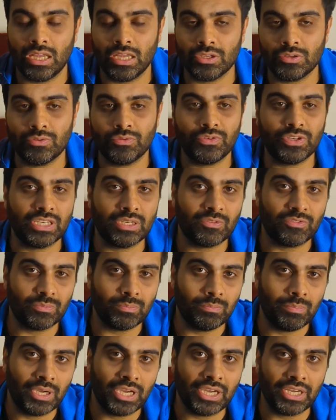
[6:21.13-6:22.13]
You'll feel a
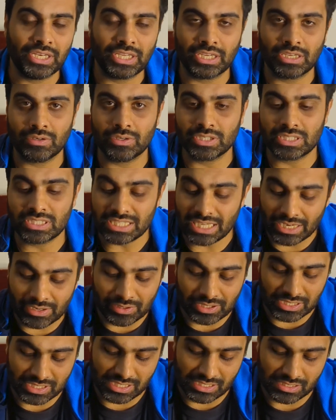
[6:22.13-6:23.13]
burning or a
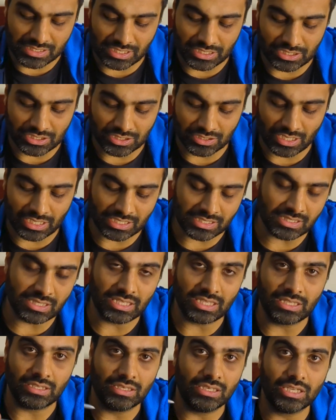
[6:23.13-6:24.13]
tearing sensation as
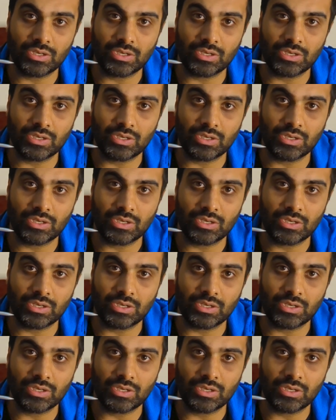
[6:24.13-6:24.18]
the